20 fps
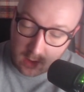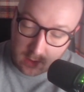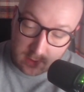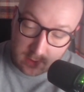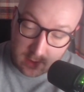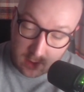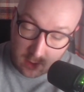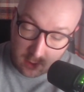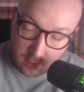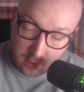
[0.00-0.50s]

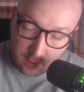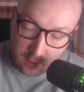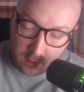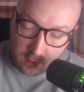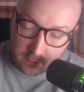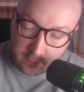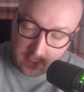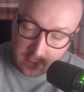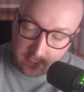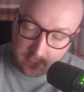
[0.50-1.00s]
The owner
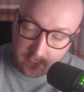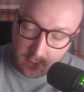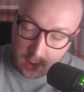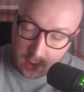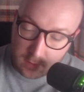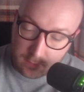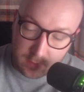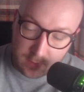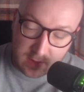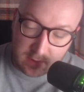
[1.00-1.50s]
of this
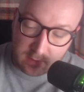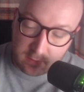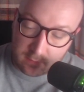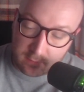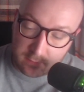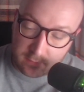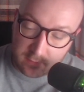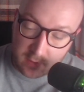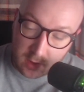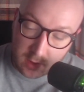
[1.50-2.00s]
fine piece
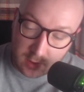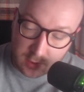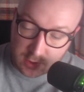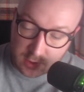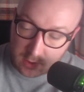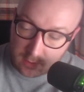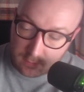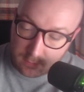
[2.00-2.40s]
of furniture